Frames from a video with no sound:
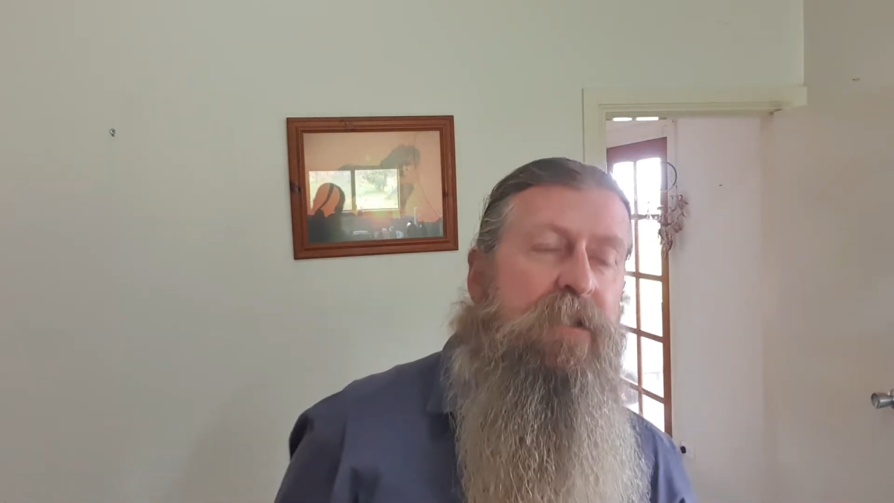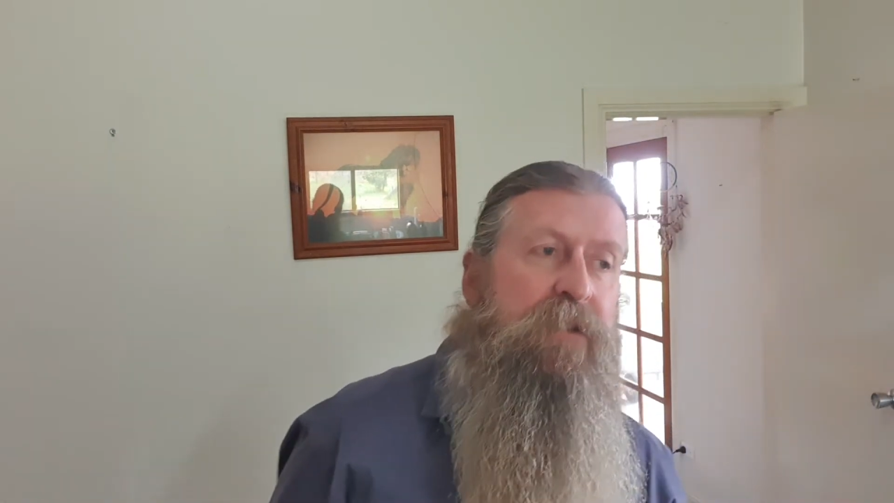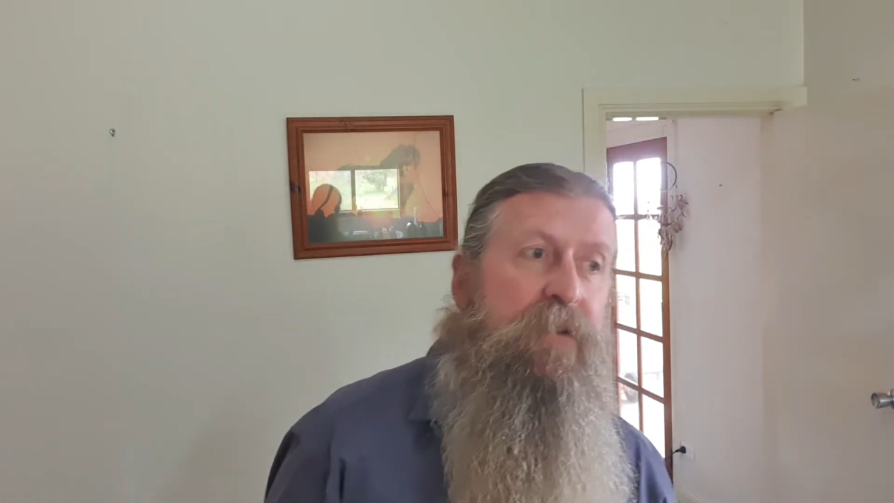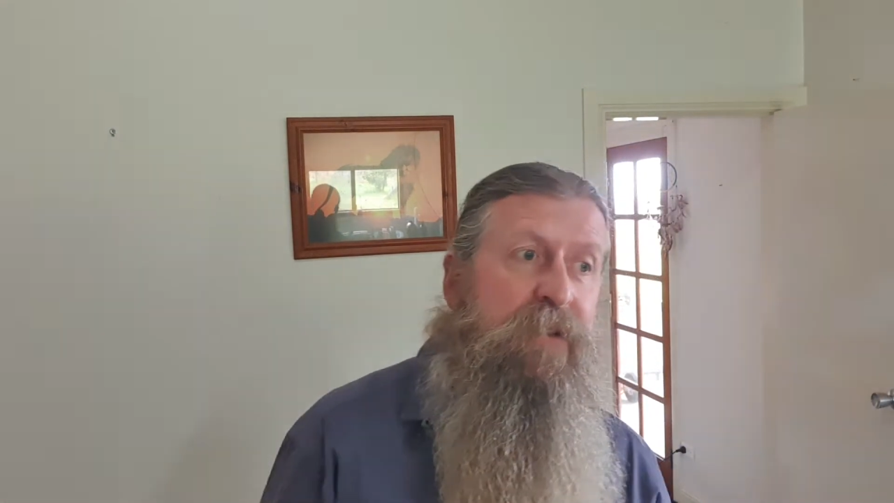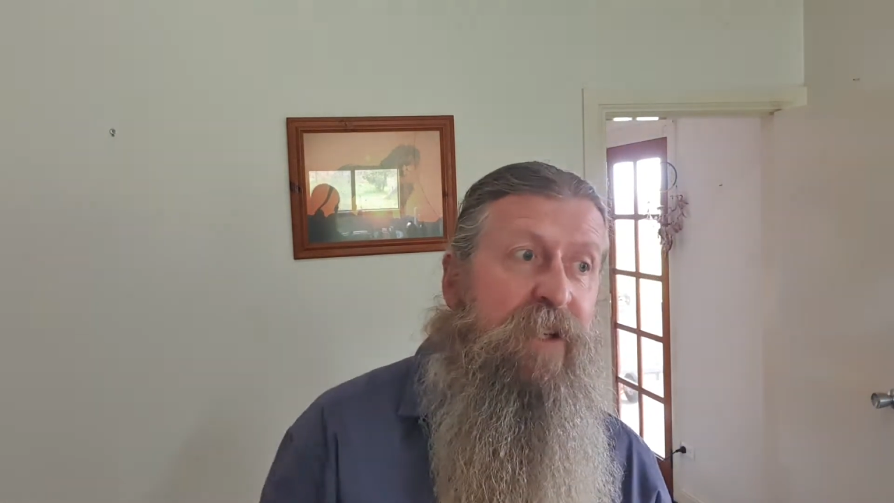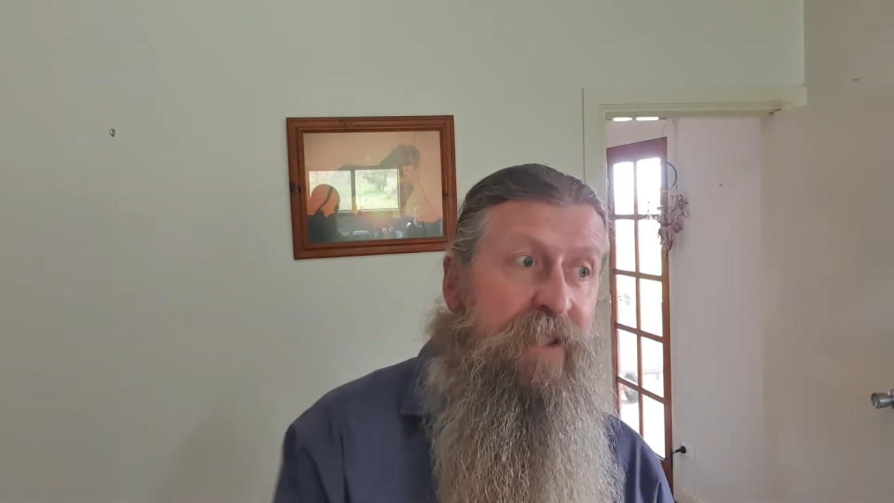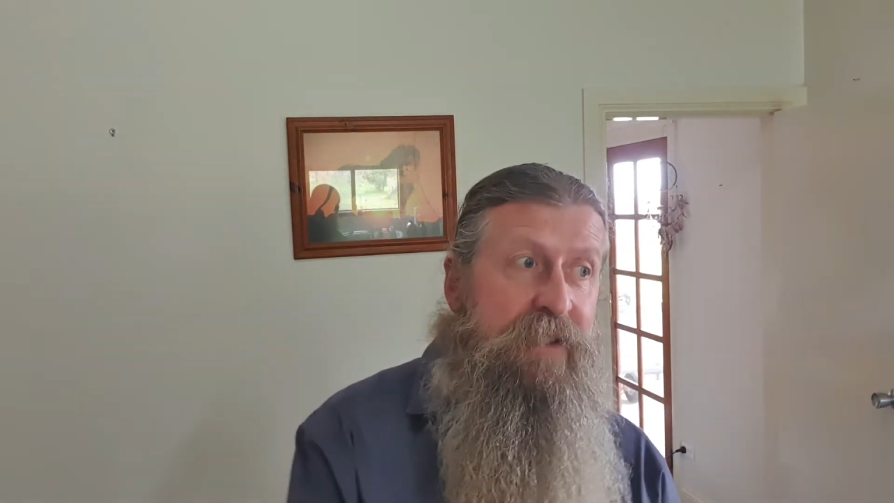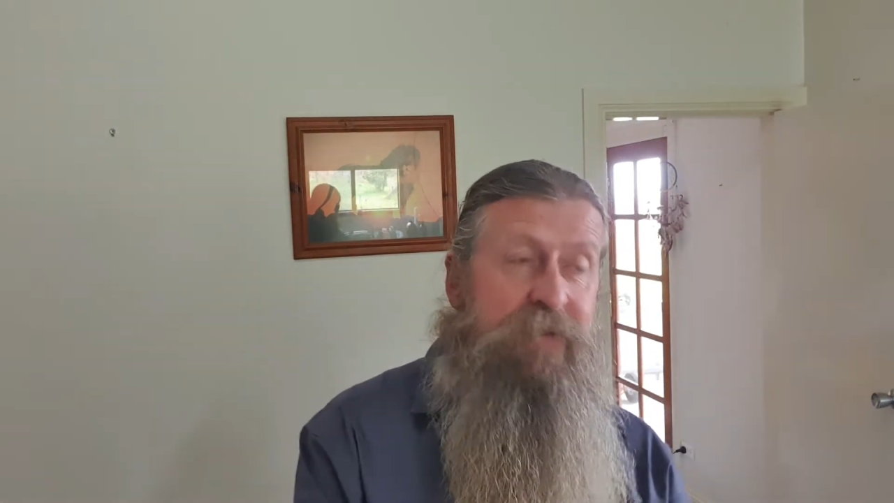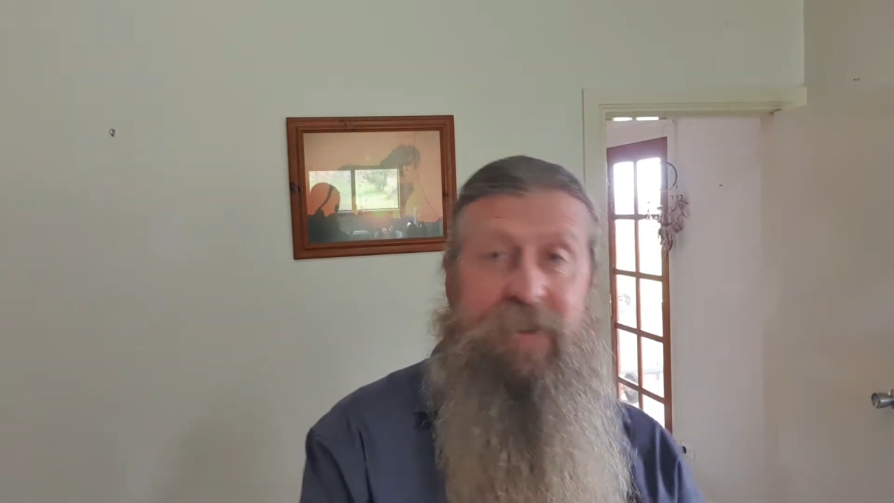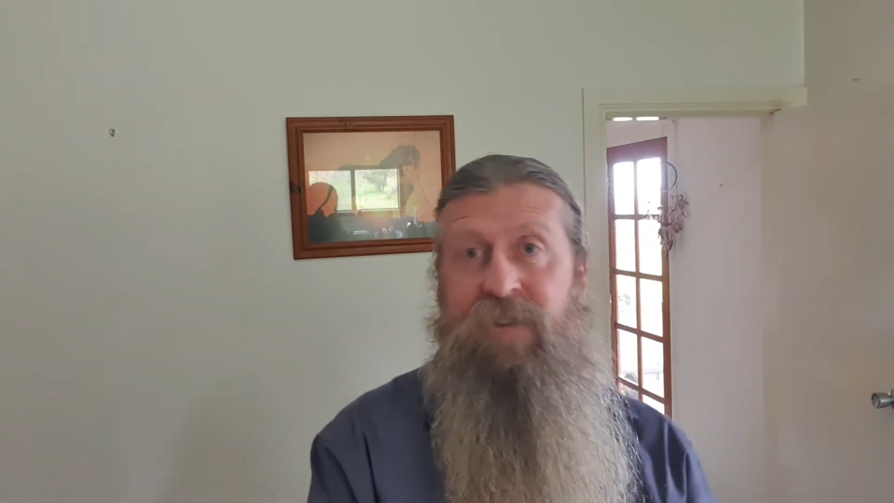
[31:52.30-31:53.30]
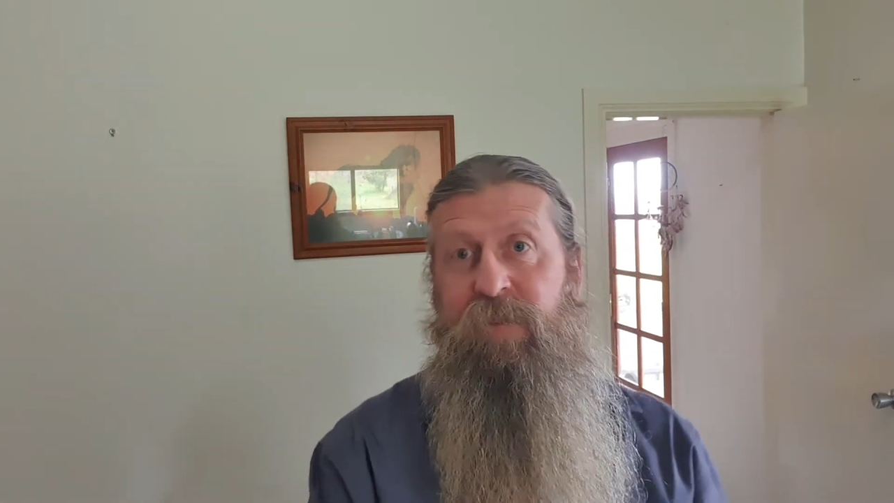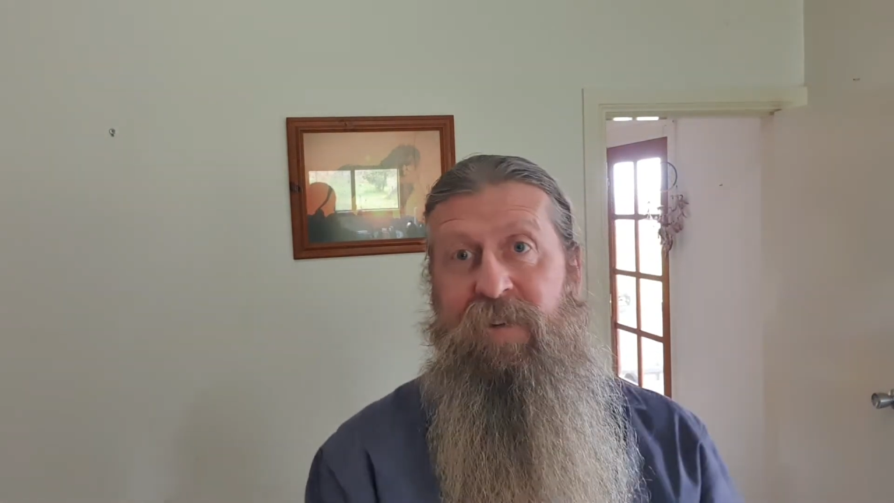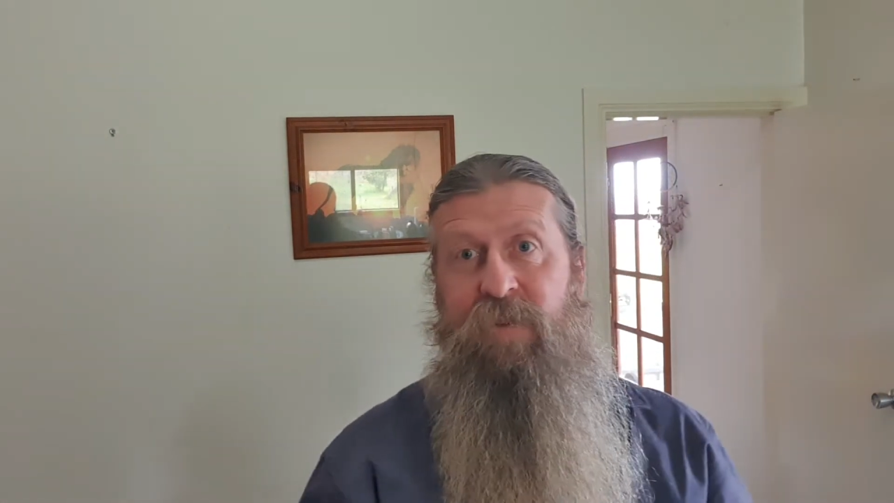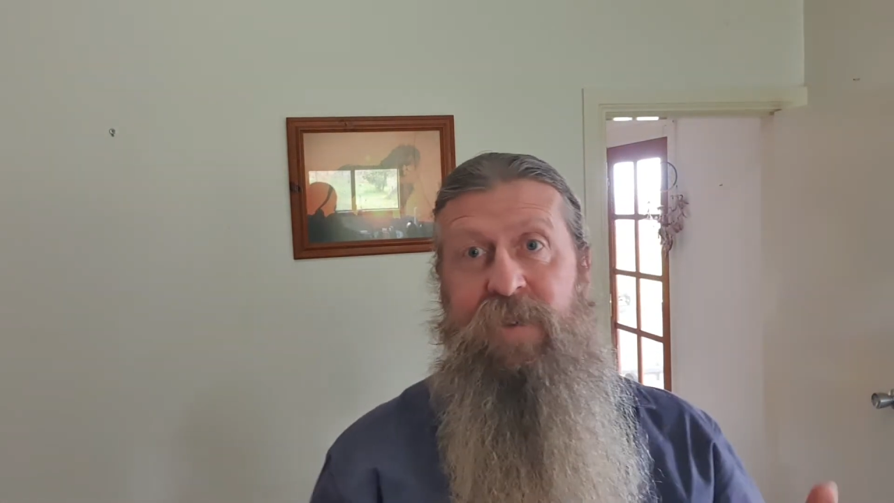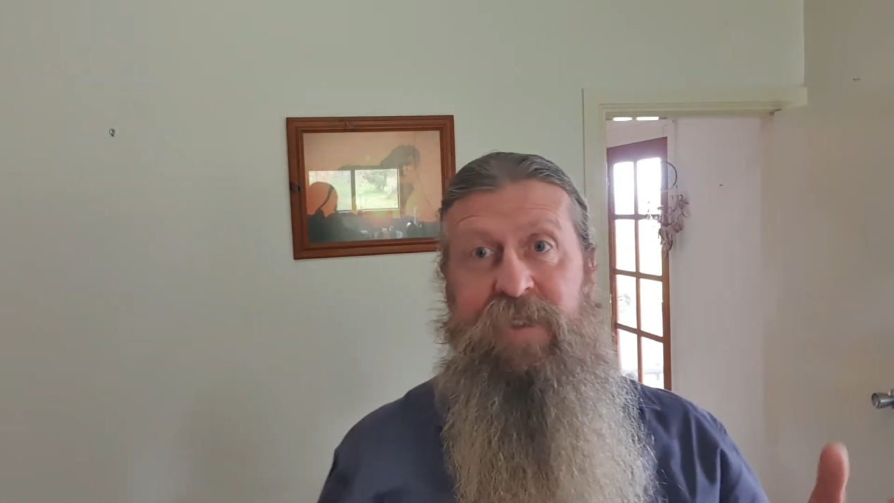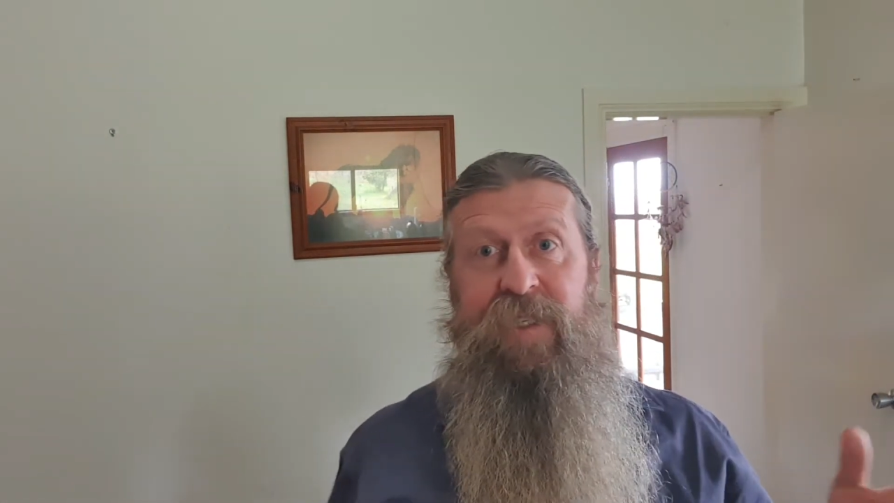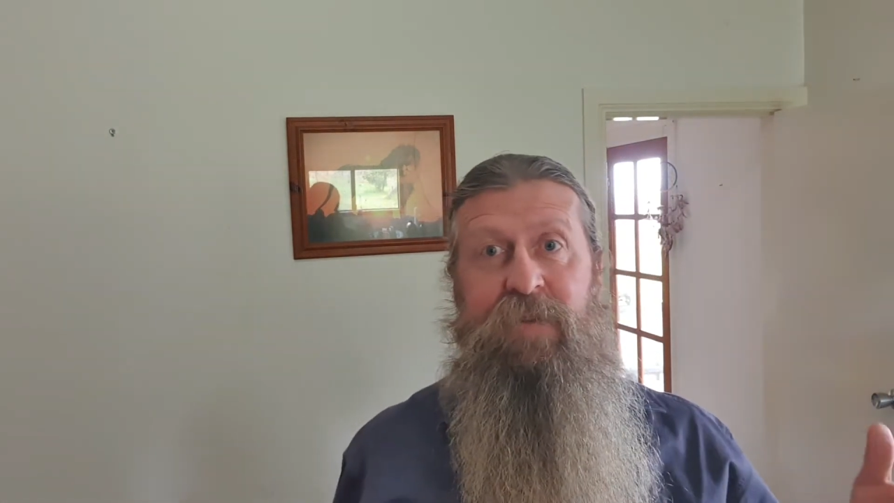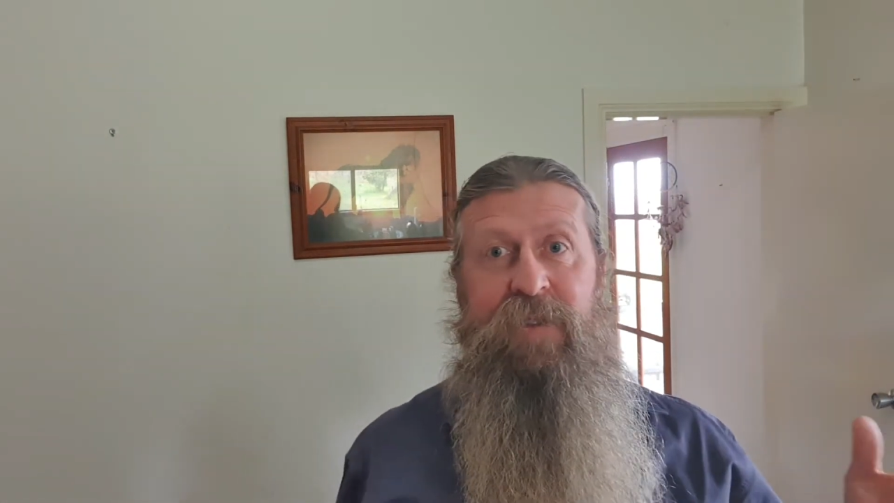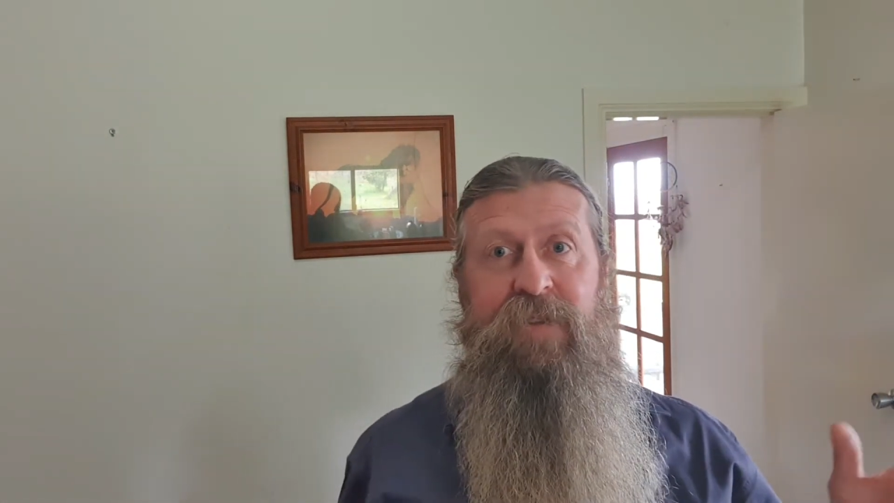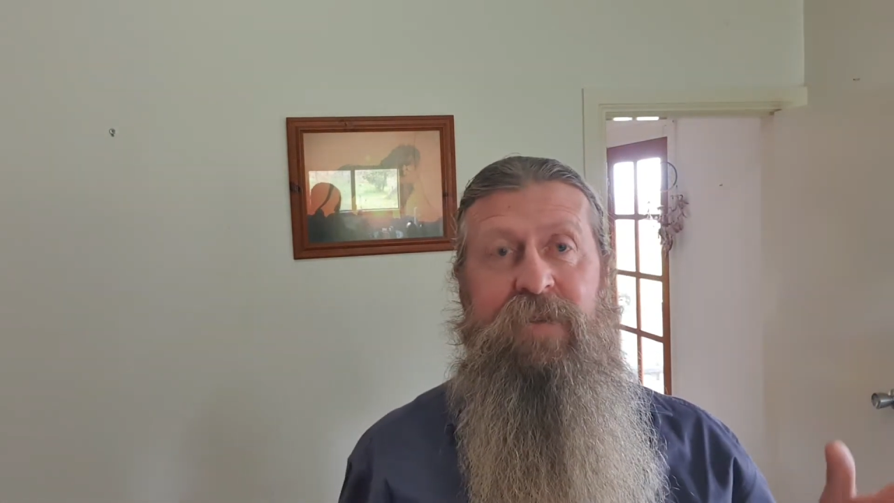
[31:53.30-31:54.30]
do scientific experiments that
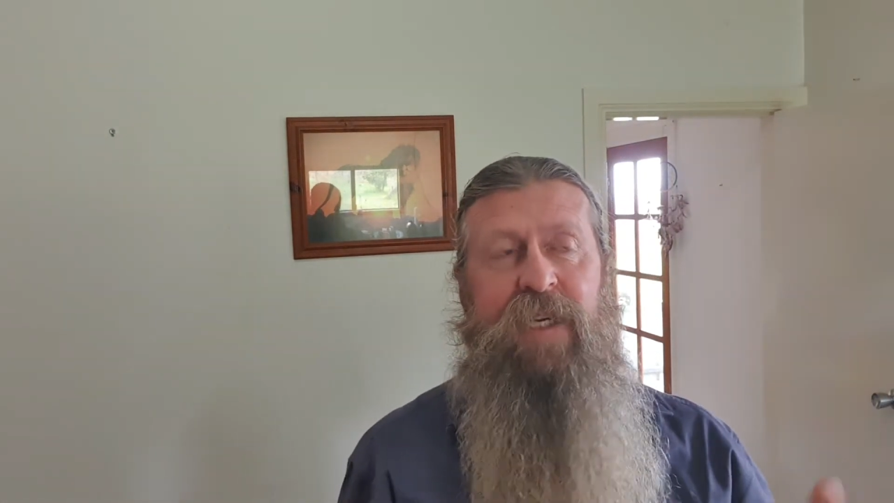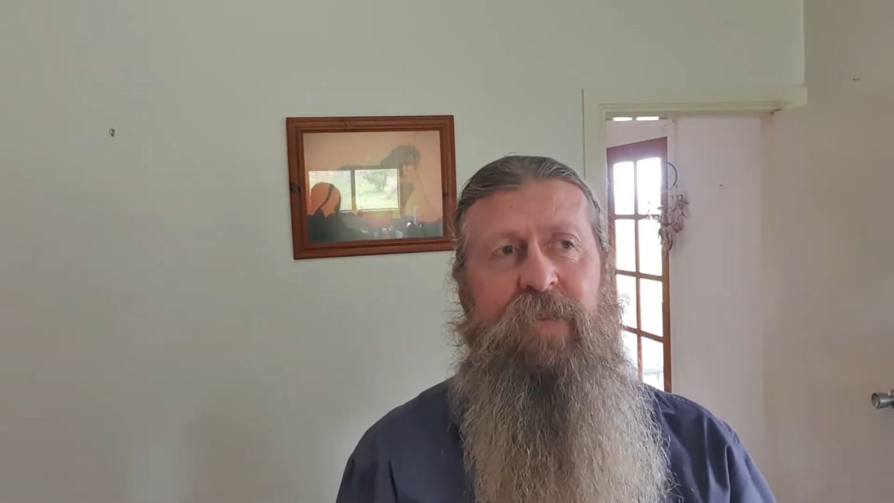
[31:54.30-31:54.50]
well.